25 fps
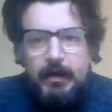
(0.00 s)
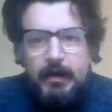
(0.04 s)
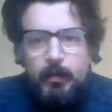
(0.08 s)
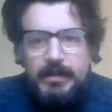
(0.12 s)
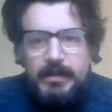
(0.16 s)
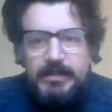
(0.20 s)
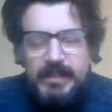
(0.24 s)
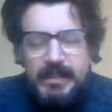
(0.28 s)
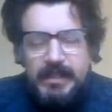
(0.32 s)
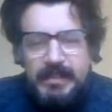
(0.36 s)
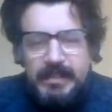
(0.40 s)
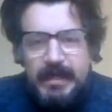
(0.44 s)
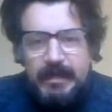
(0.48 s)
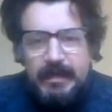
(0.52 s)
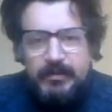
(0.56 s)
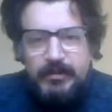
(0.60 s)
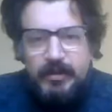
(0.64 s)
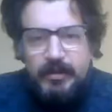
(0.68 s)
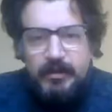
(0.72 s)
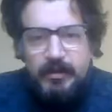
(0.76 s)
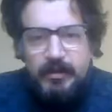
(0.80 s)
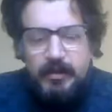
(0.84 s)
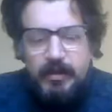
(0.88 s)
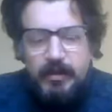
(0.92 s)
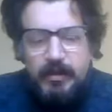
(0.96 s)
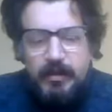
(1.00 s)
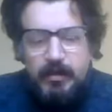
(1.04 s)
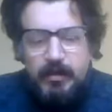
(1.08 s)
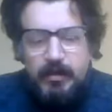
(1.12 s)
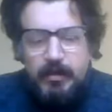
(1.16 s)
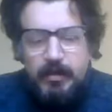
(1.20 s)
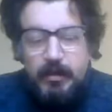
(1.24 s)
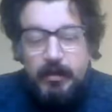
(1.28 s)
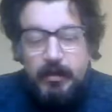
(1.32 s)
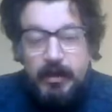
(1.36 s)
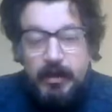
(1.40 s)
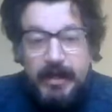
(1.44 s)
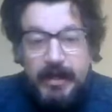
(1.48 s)
set out
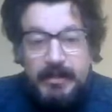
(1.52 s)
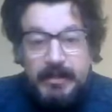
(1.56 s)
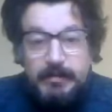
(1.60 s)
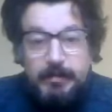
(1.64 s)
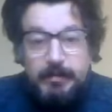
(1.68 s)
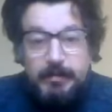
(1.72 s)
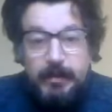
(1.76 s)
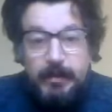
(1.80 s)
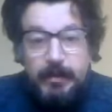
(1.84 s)
our case